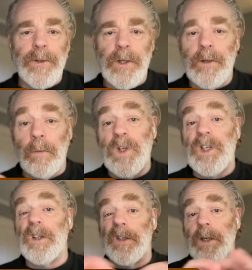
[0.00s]
system which
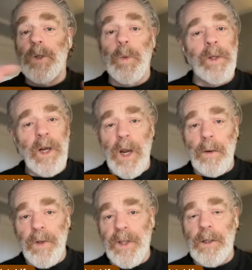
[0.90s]
exists
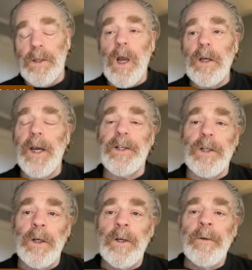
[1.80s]
within this
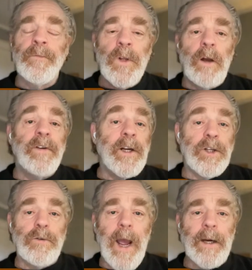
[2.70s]
context of an
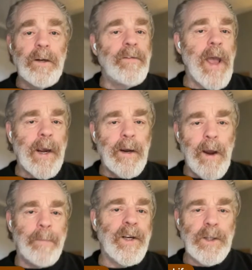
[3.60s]
extractive
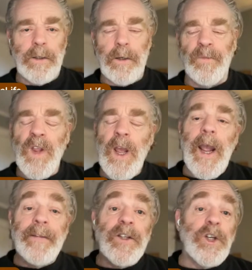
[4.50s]
economic system.
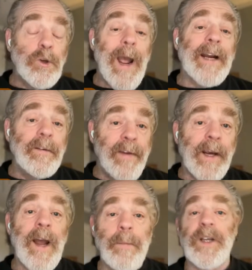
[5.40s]
And this extractive
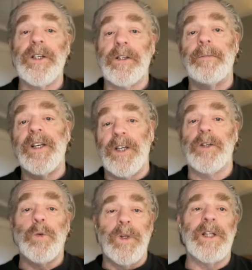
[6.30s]
economic system
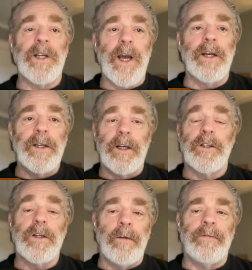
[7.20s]
exists within the
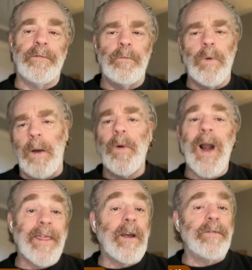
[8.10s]
context of what
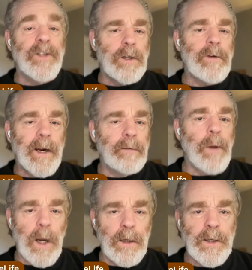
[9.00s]
I think of as extractive
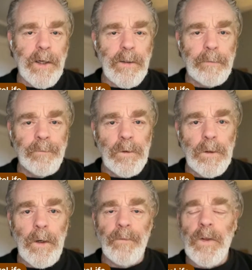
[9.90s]
politics, right?